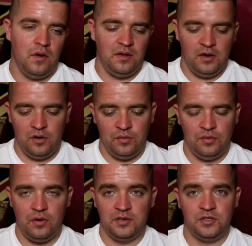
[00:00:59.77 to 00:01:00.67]
I don't know,
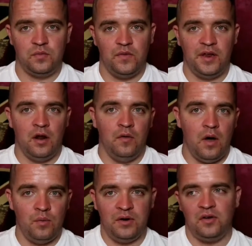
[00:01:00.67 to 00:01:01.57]

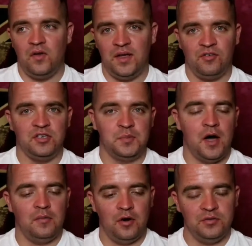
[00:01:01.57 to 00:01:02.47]
I wanted to increase
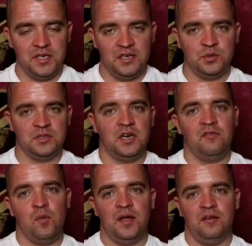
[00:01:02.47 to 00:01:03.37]
my uploads, and this was
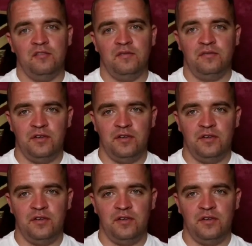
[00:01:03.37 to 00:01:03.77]
another way of,